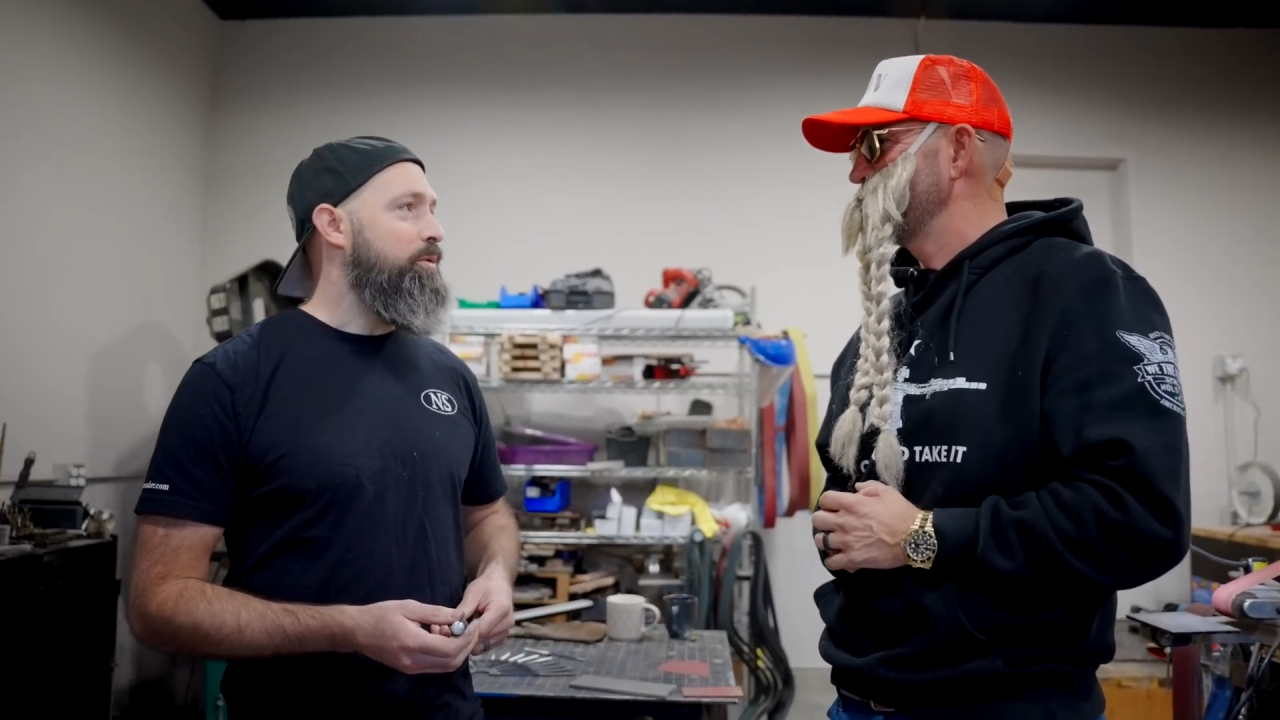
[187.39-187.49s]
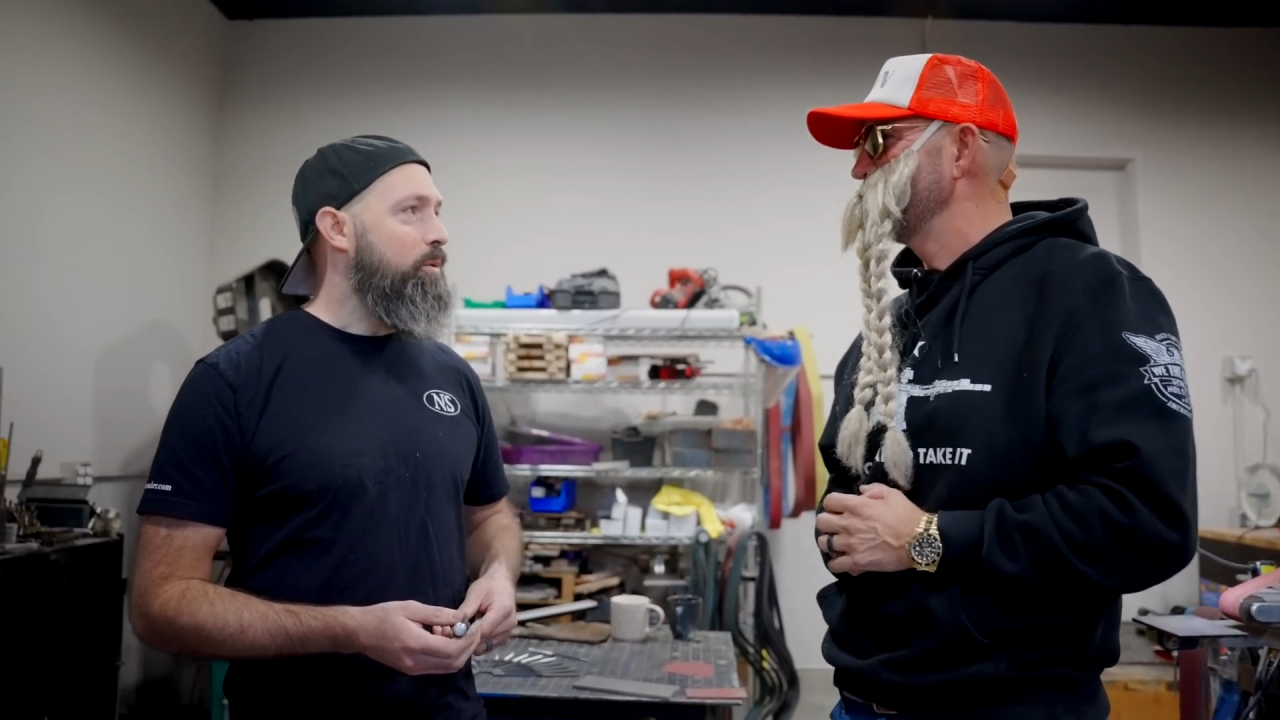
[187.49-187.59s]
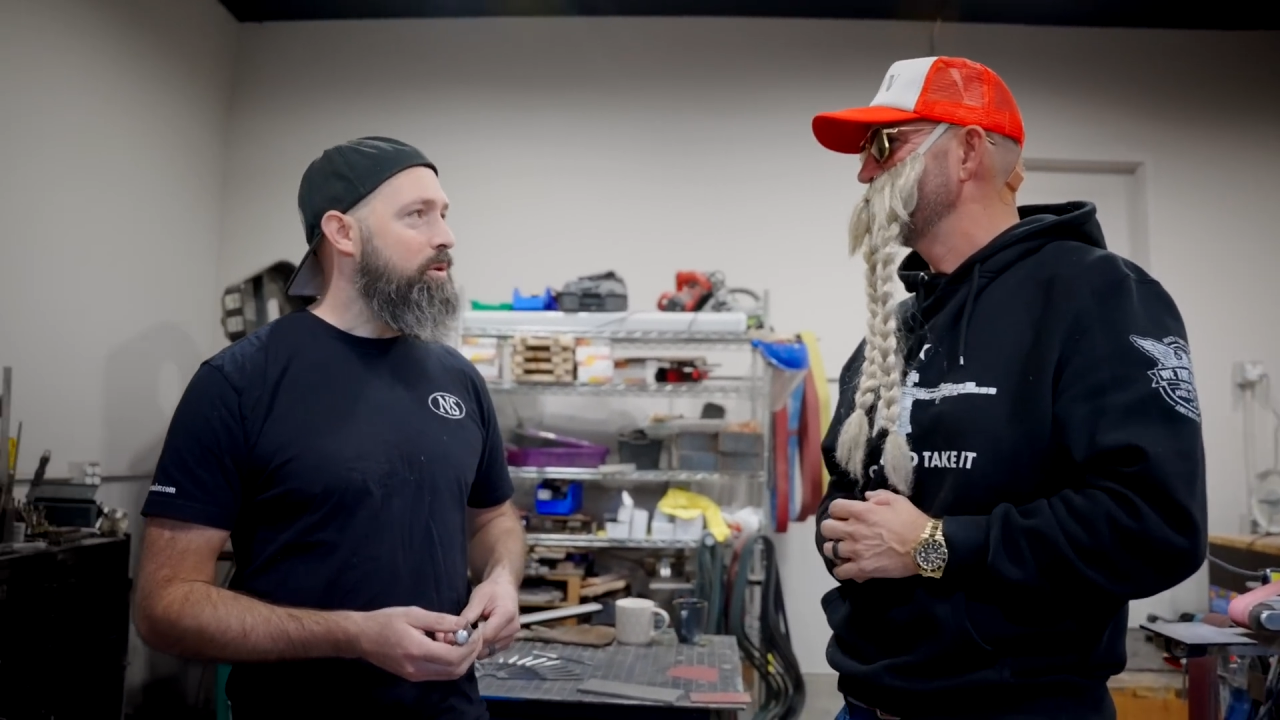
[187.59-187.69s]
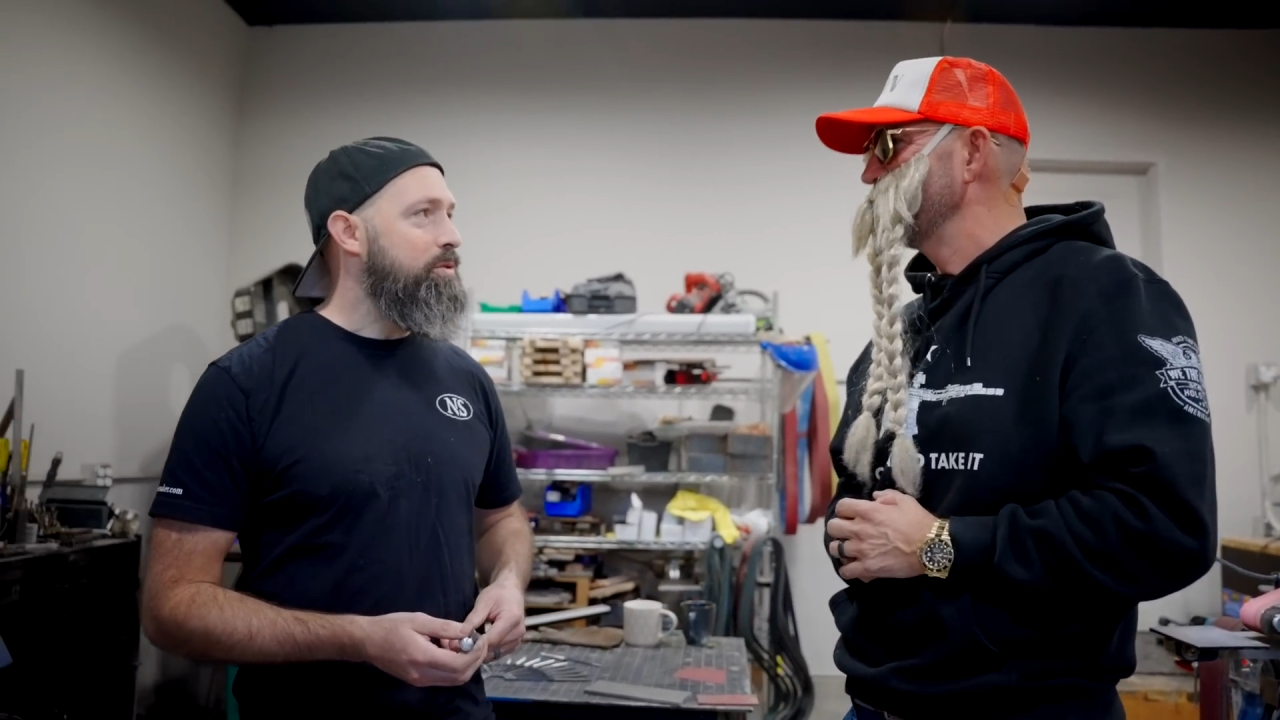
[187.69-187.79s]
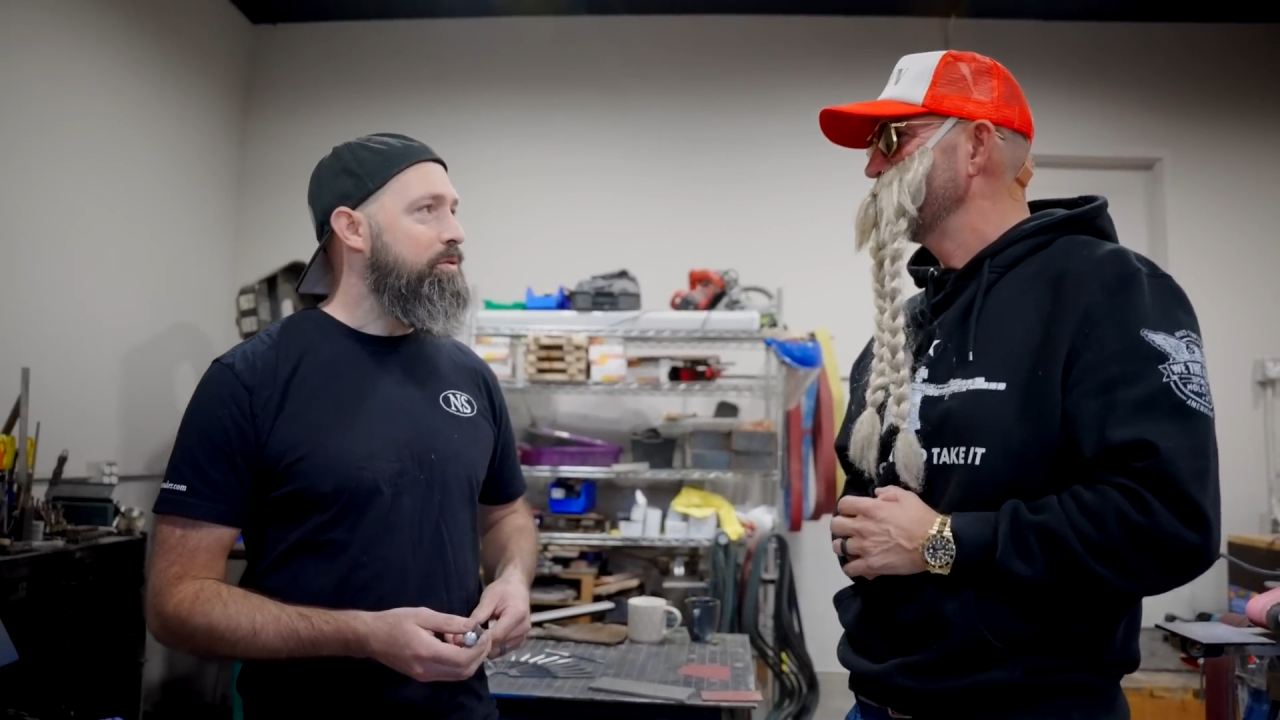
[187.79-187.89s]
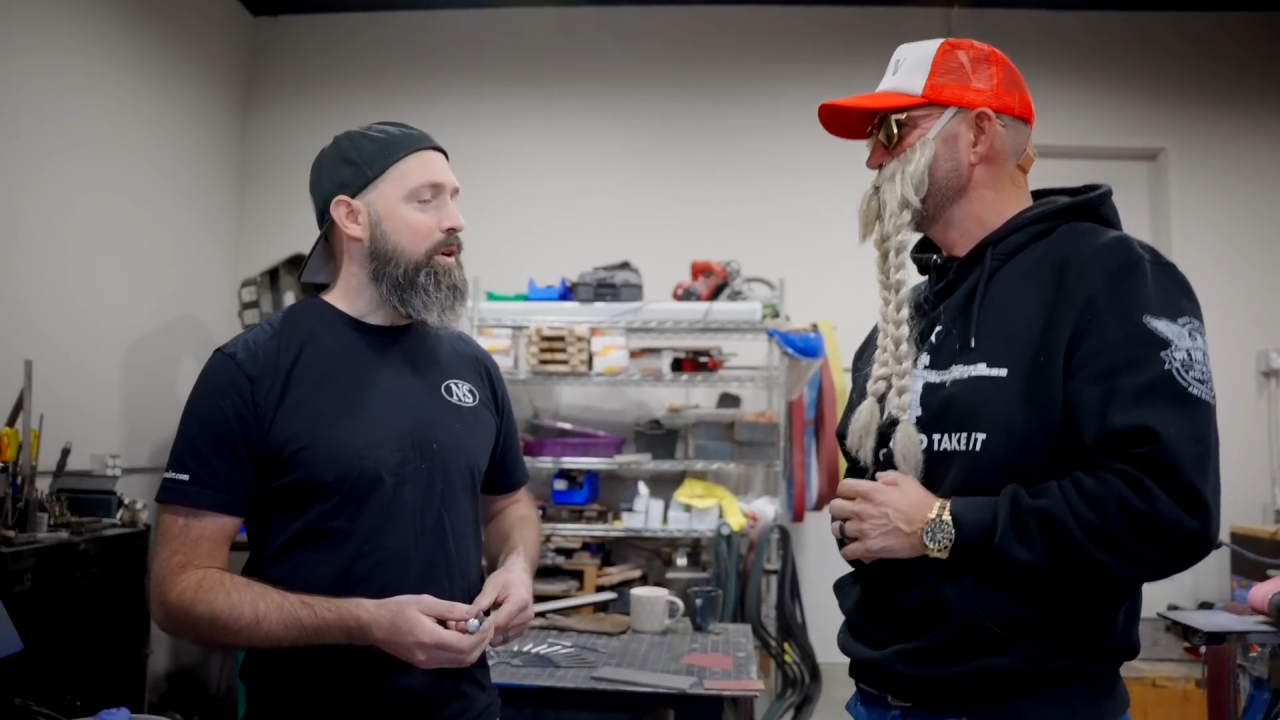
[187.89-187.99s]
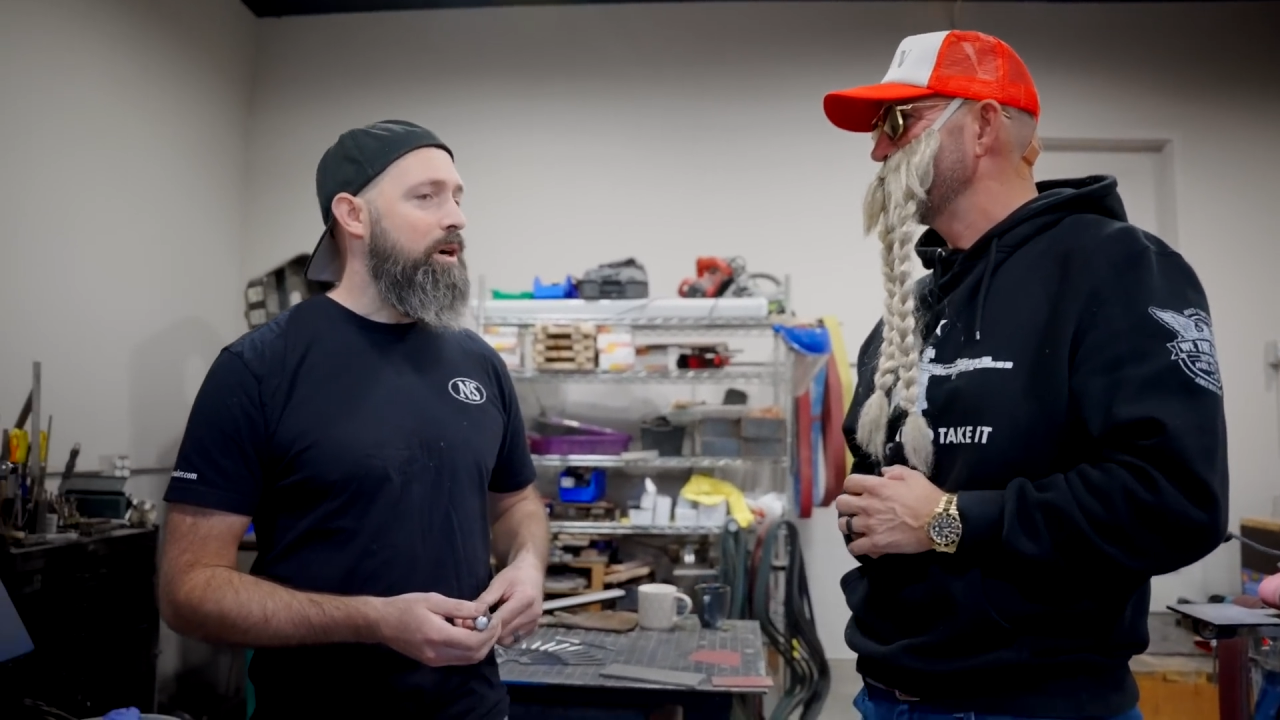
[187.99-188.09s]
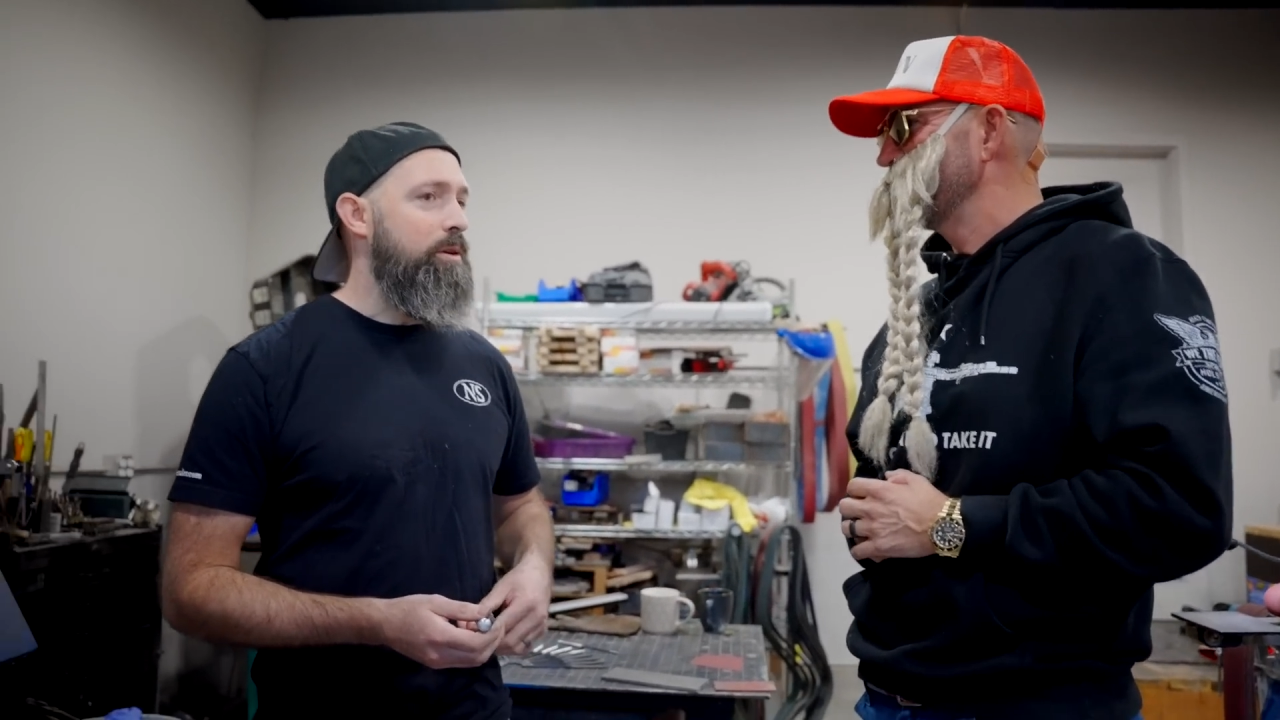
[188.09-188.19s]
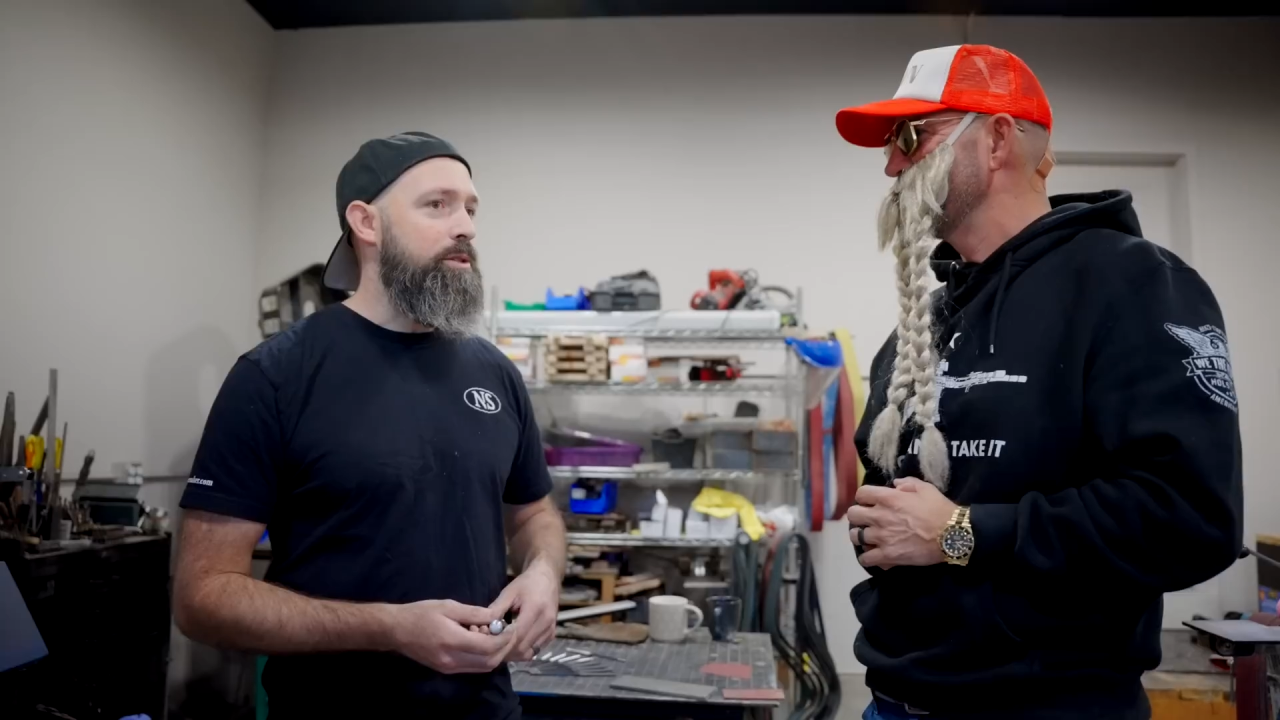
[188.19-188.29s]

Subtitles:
Forge and Fire.